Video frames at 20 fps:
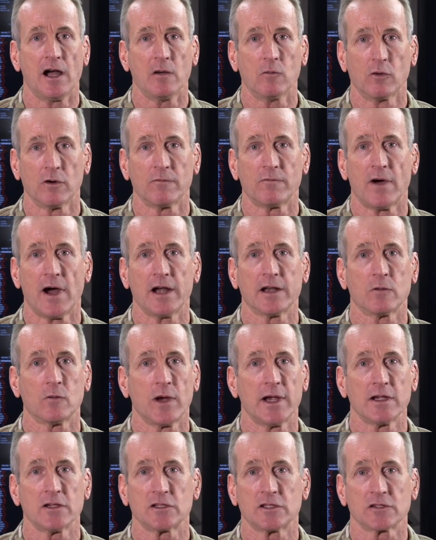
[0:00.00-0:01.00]
and we're finding
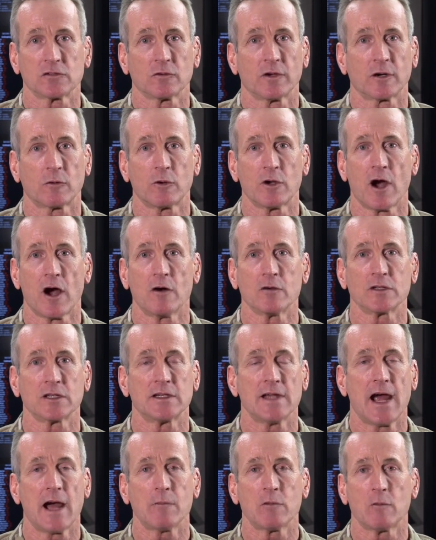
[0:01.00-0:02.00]
ways, just like we always
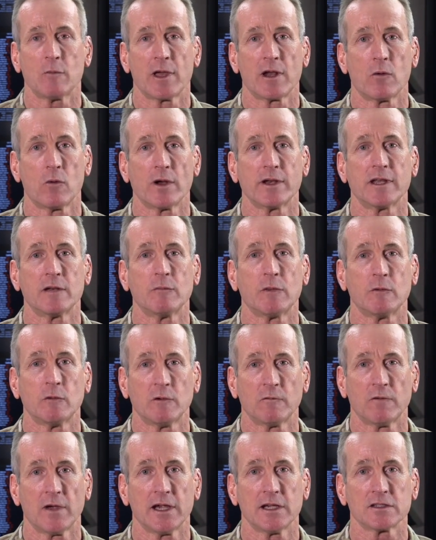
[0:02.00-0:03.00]
adapt, no matter what enemy
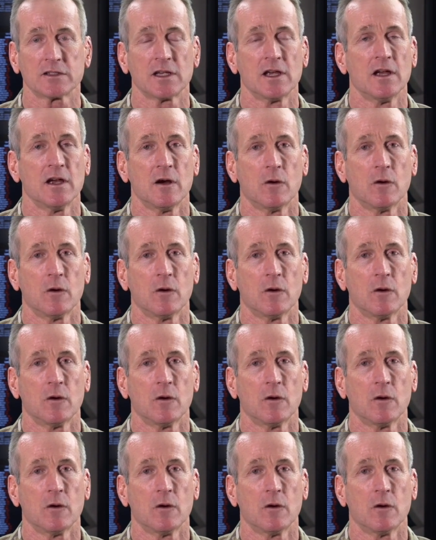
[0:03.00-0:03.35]
we face,